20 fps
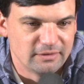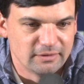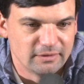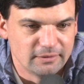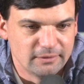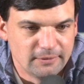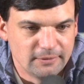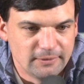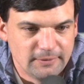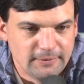
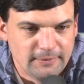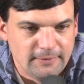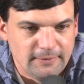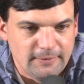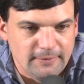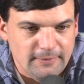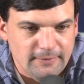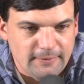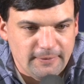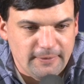
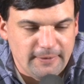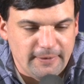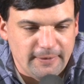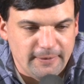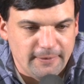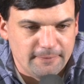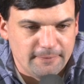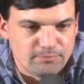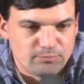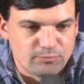
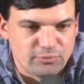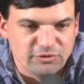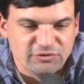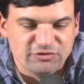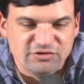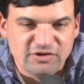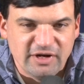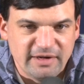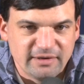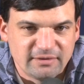to
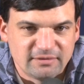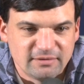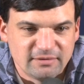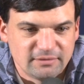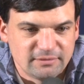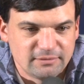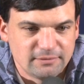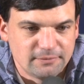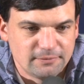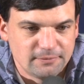project,
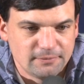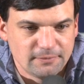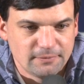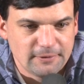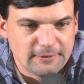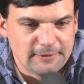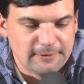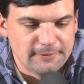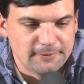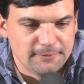
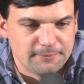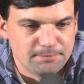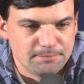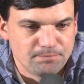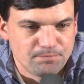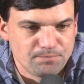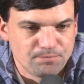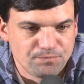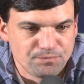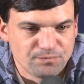
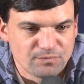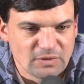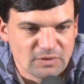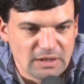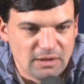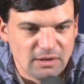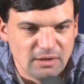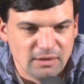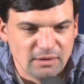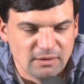
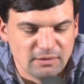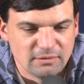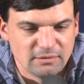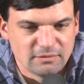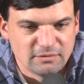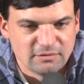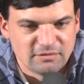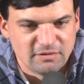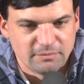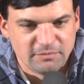and
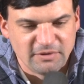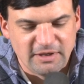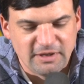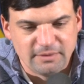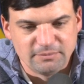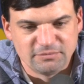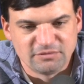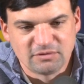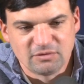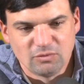
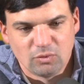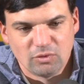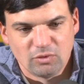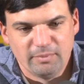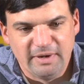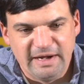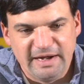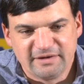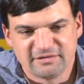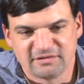sometimes
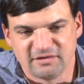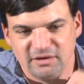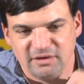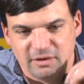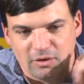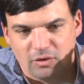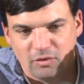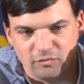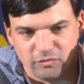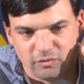quarterbacks get
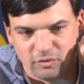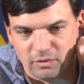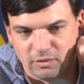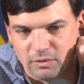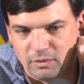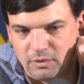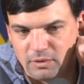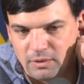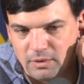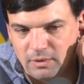
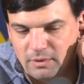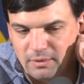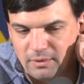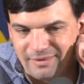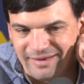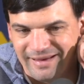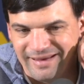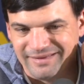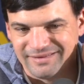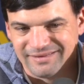
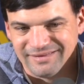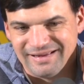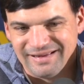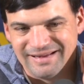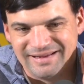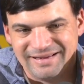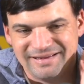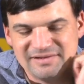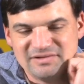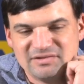
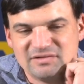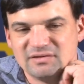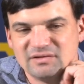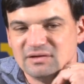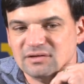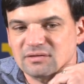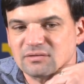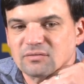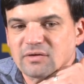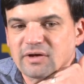over-analyzed,
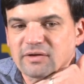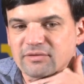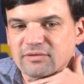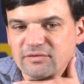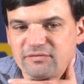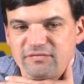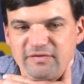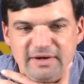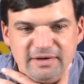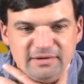and rather
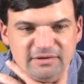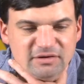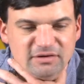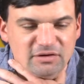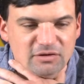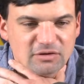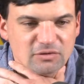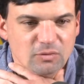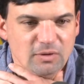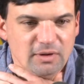than finding the
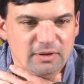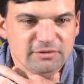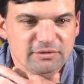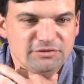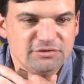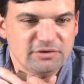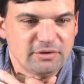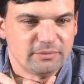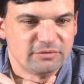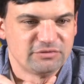good
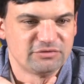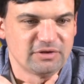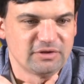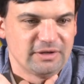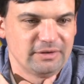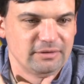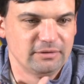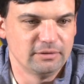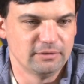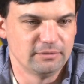qualities, you're always
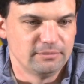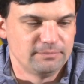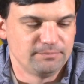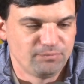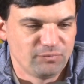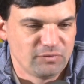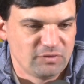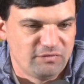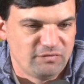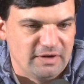trying to
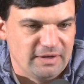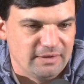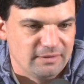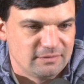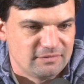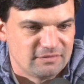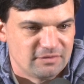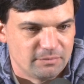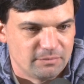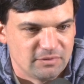
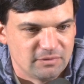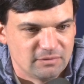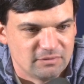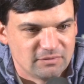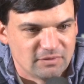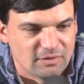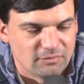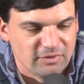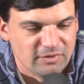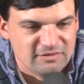find something,
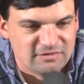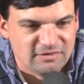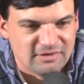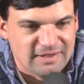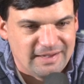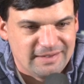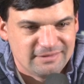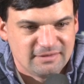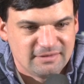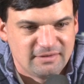a reason
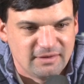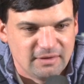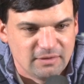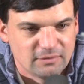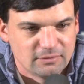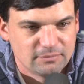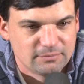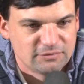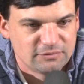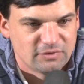not to take
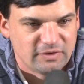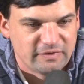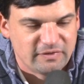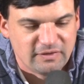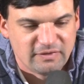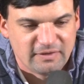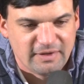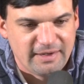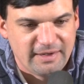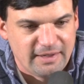them. So I
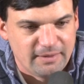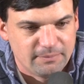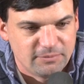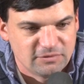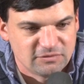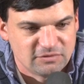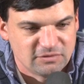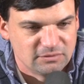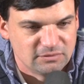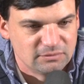think that
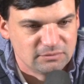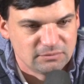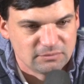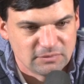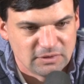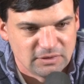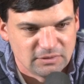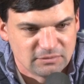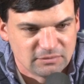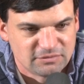happens, in
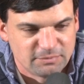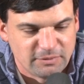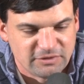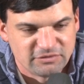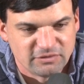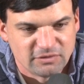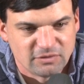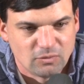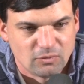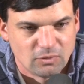
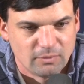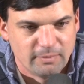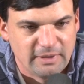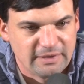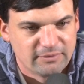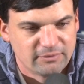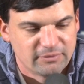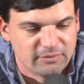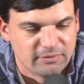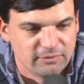especially in
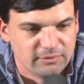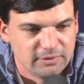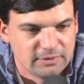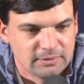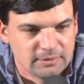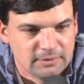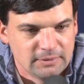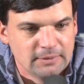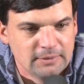quarterback recruiting.